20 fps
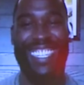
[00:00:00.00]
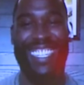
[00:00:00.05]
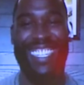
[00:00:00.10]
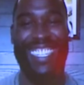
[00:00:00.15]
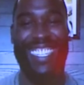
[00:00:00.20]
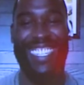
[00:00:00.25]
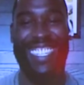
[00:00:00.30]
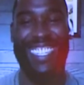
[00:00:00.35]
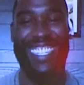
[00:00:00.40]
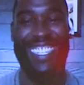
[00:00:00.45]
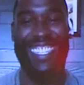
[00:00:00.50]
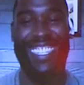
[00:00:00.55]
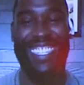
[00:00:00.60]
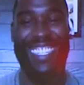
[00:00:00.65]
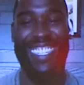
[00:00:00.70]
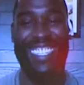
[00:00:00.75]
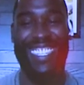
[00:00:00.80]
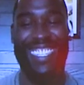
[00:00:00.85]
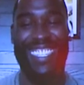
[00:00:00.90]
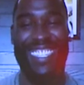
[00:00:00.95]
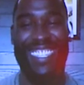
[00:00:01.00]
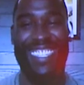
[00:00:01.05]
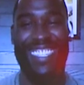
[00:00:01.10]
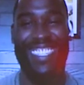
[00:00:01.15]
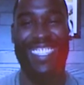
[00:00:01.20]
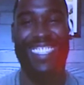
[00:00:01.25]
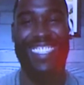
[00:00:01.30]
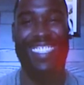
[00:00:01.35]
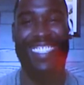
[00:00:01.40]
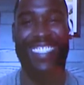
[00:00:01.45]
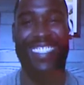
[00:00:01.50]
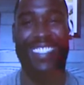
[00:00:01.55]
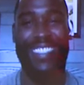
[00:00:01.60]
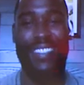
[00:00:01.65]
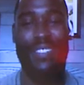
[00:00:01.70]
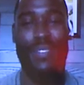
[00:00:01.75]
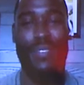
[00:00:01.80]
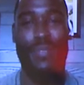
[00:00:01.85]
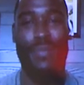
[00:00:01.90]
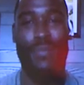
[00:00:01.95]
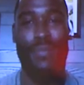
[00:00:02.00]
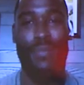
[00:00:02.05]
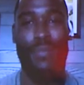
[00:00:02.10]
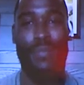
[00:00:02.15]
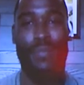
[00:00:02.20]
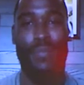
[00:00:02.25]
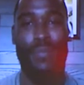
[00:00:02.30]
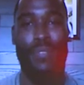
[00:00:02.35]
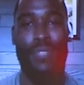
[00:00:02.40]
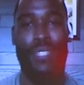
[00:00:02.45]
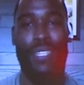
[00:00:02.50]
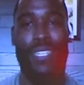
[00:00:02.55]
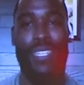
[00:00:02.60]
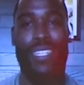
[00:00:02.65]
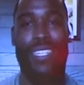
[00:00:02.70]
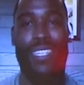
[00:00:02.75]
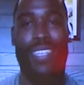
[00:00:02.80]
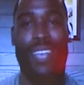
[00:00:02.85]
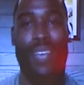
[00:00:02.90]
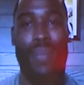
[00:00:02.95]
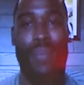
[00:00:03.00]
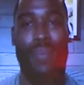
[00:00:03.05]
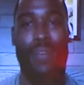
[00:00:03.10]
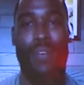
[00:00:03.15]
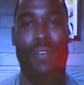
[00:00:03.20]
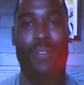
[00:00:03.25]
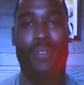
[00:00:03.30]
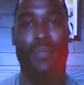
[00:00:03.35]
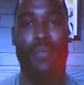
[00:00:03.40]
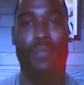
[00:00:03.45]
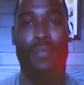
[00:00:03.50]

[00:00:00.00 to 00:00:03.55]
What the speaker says: (not speaking)